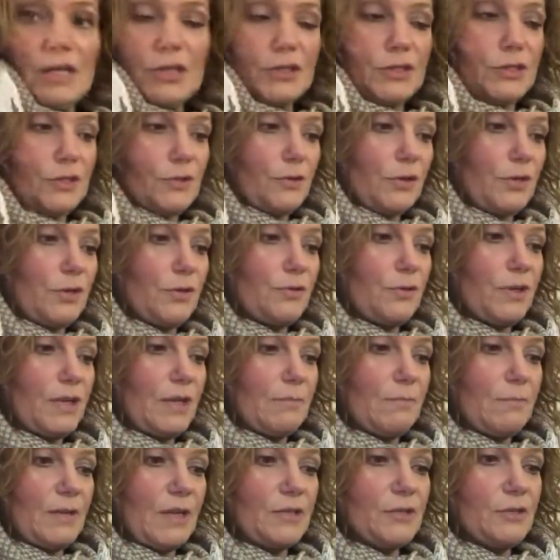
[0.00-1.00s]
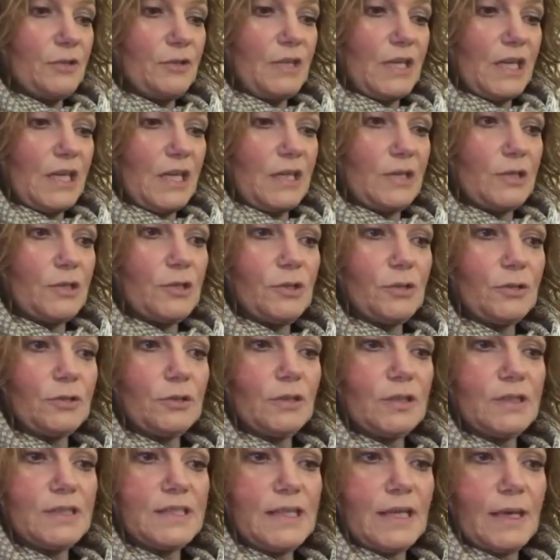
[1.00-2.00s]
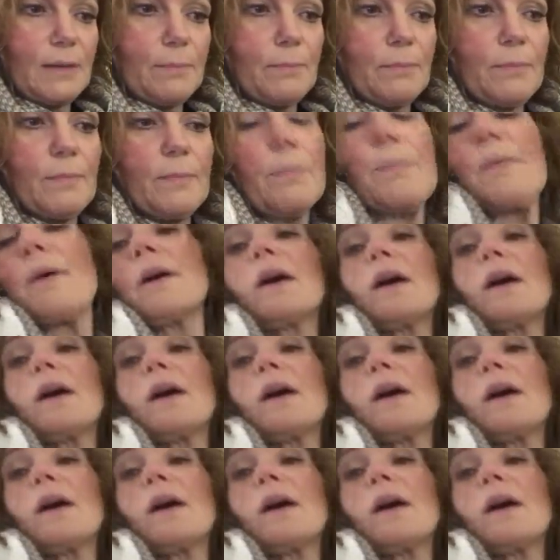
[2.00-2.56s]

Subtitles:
so you can measure the internal temp